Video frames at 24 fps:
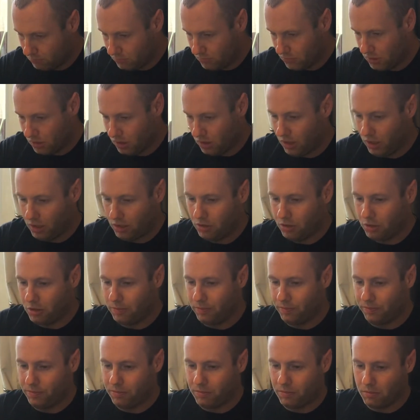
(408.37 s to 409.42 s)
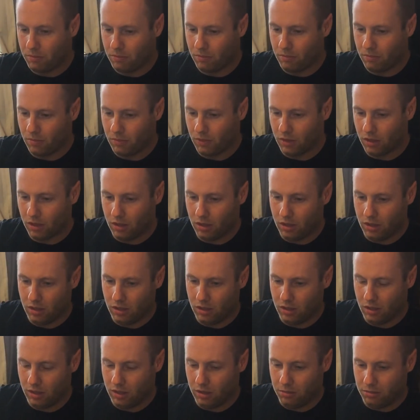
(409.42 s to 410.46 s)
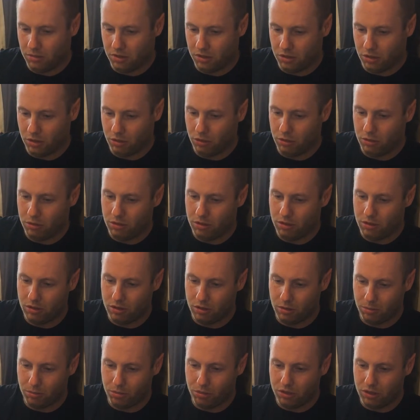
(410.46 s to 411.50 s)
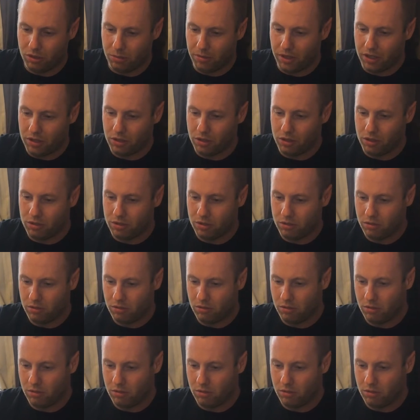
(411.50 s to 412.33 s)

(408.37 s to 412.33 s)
So that is on. By doing, putting the bait on,